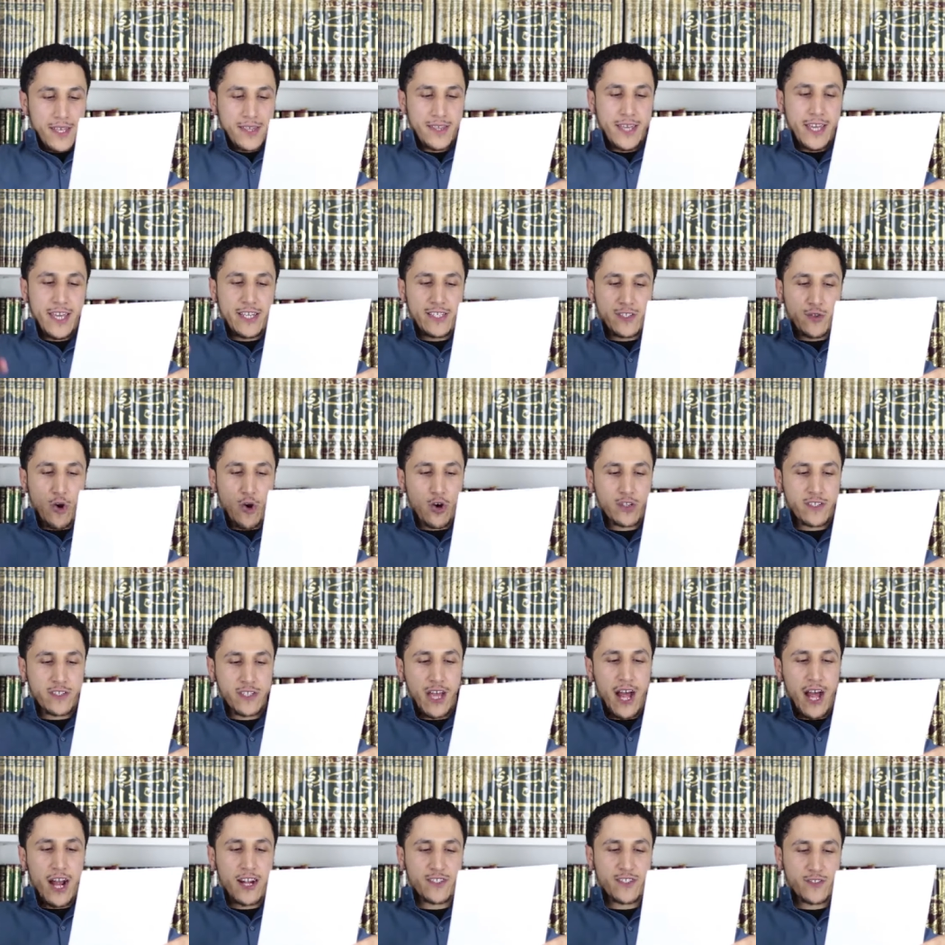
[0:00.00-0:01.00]
the
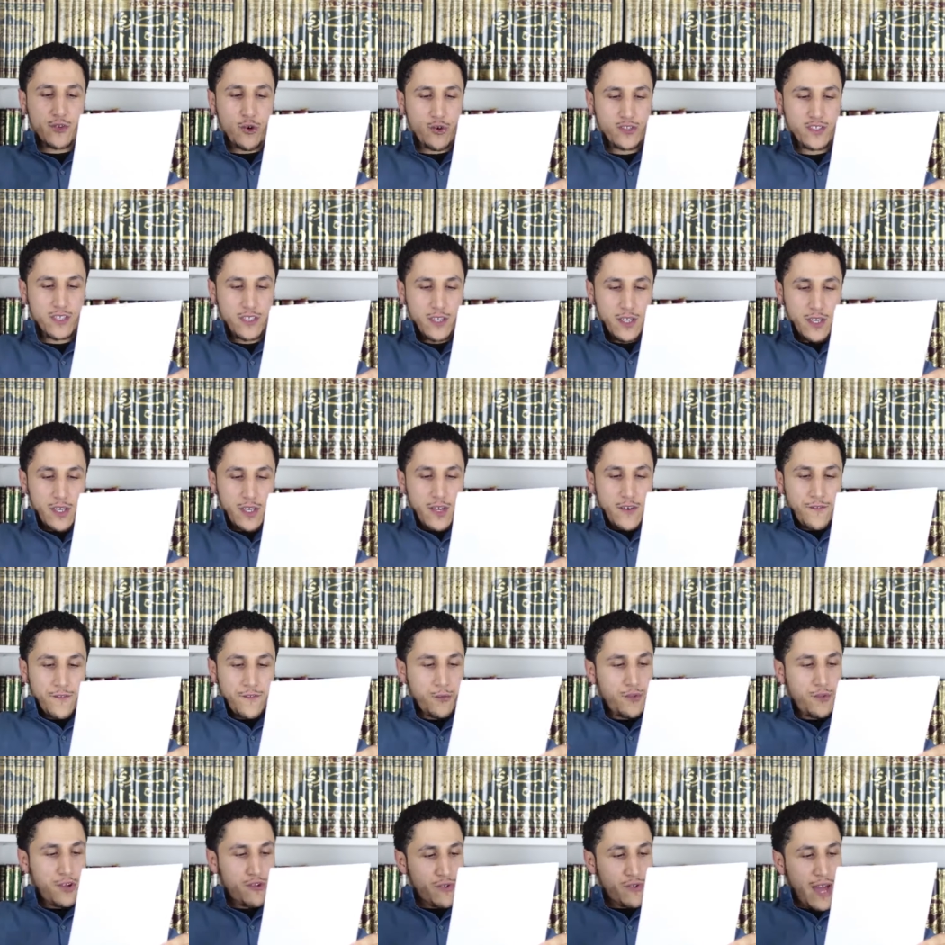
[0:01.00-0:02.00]
exalted, are sought,
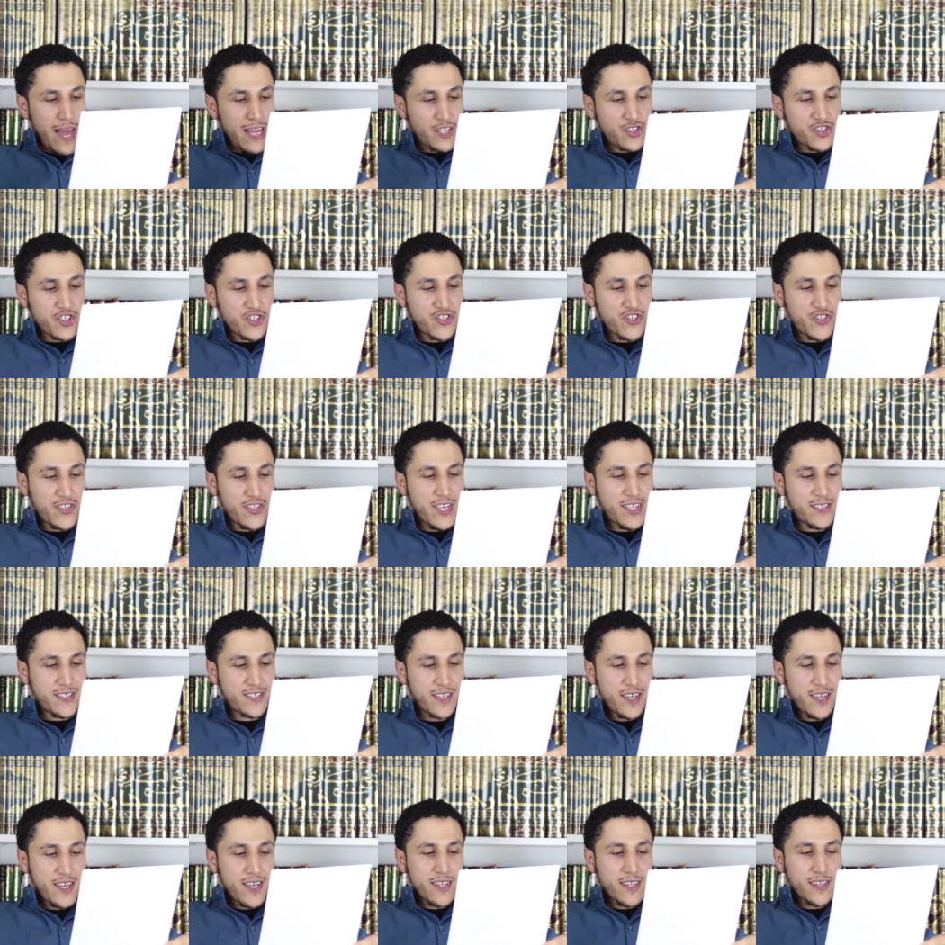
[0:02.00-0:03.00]
from the righteous
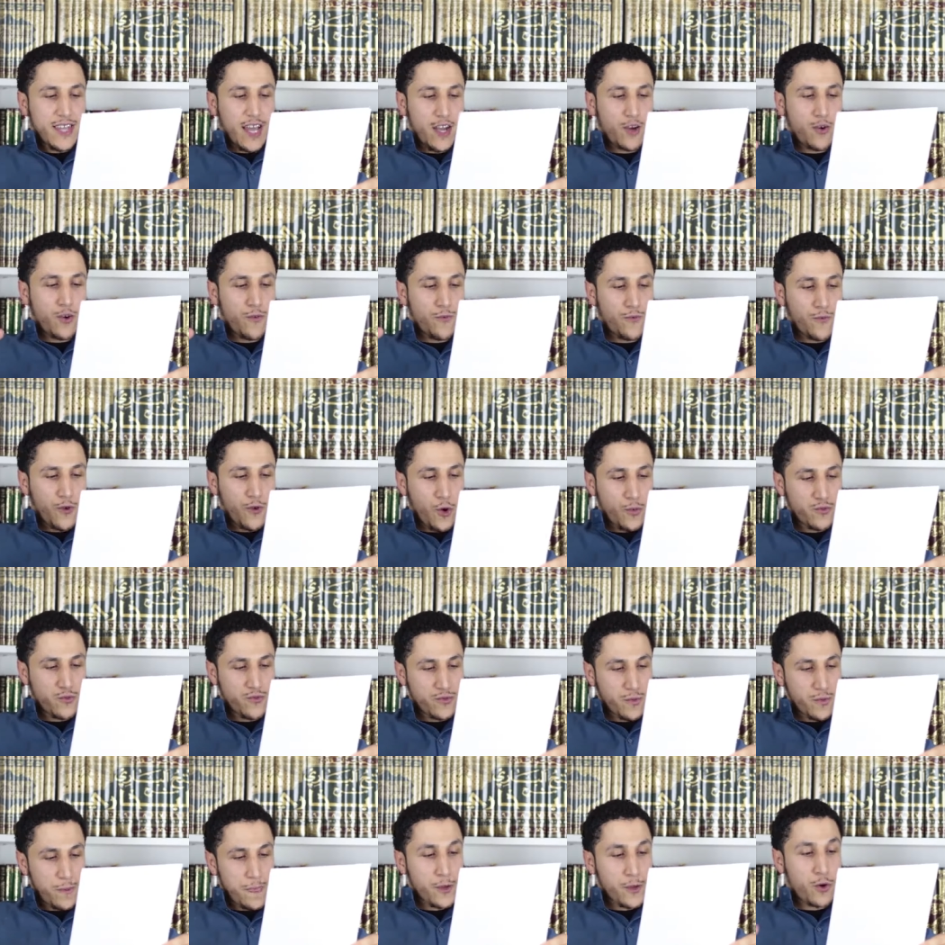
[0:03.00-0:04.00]
deeds that
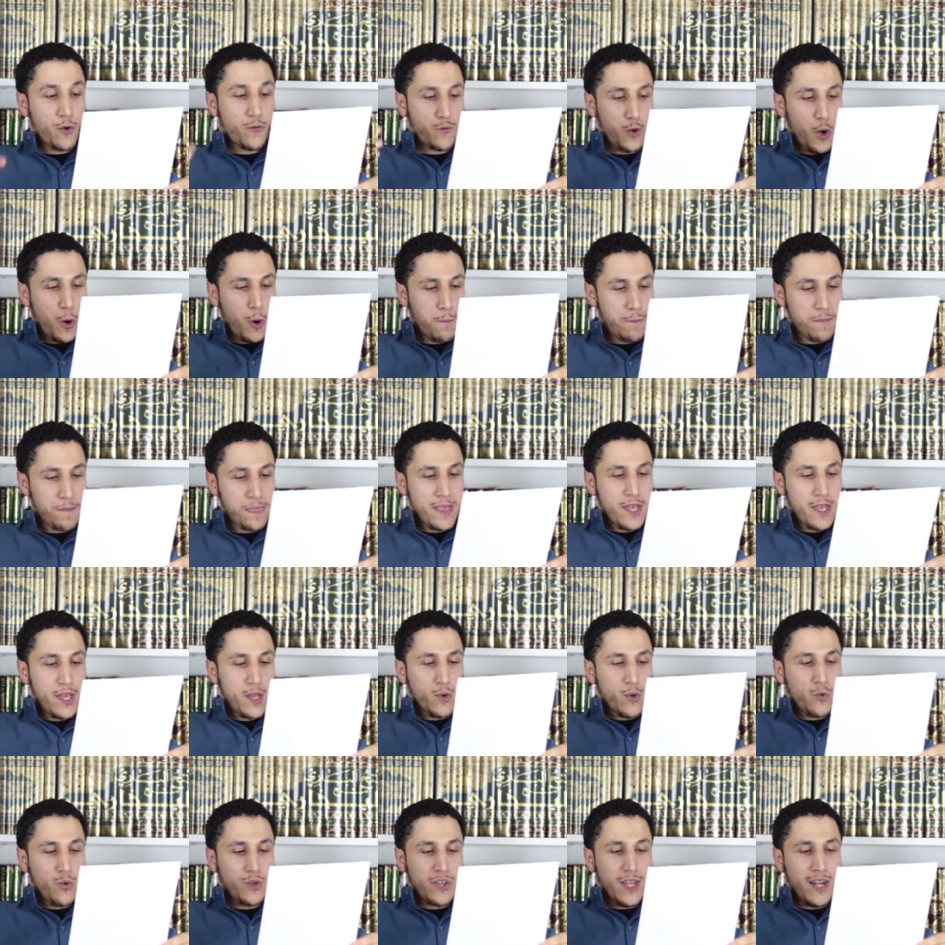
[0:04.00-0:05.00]
conform, conform
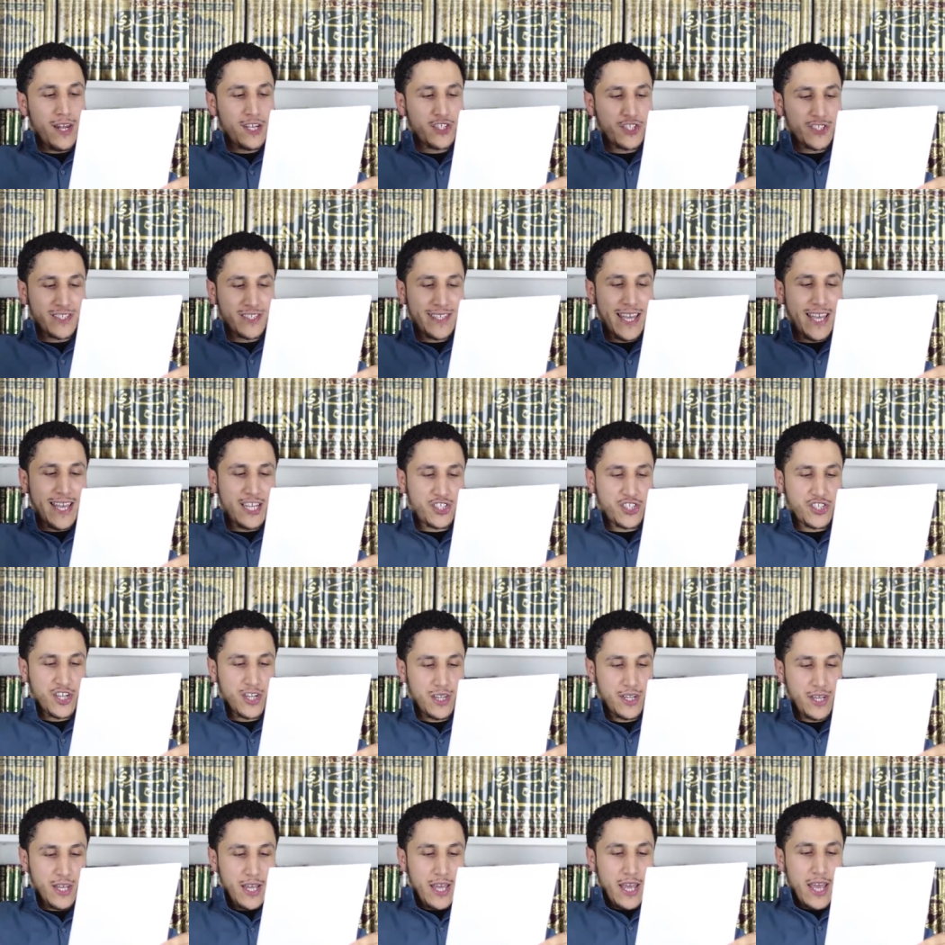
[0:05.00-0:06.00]
with the
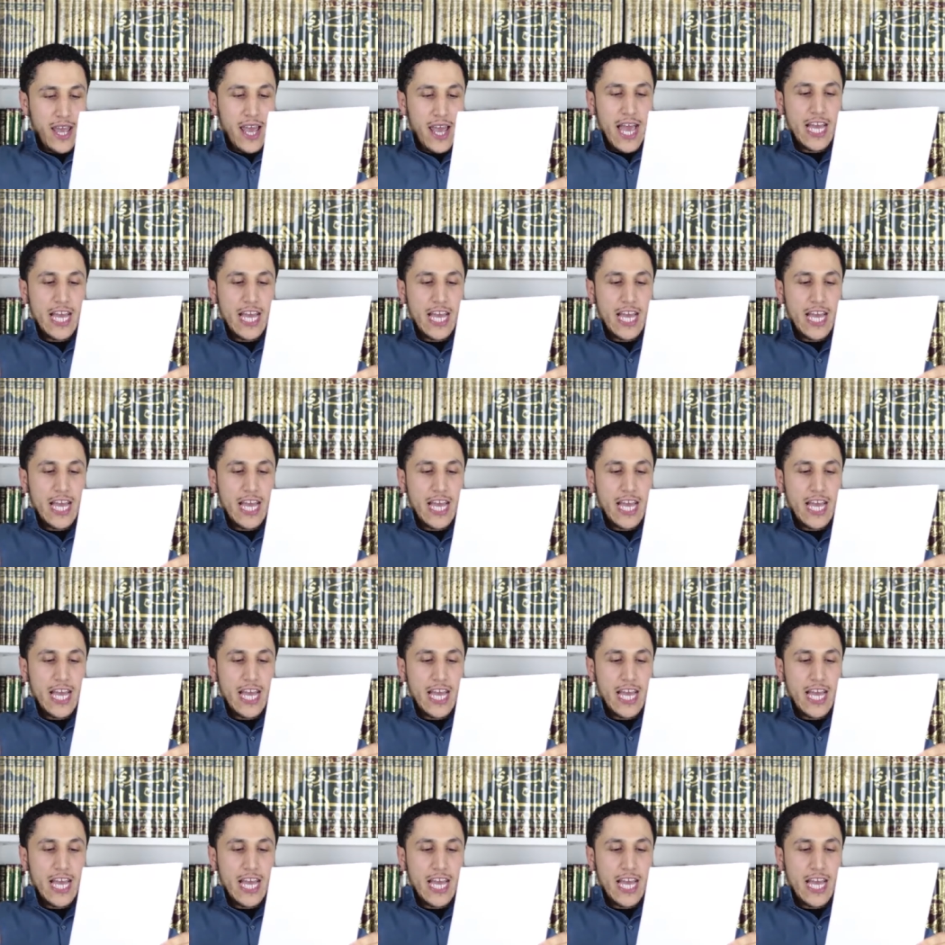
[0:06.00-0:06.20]
legislation.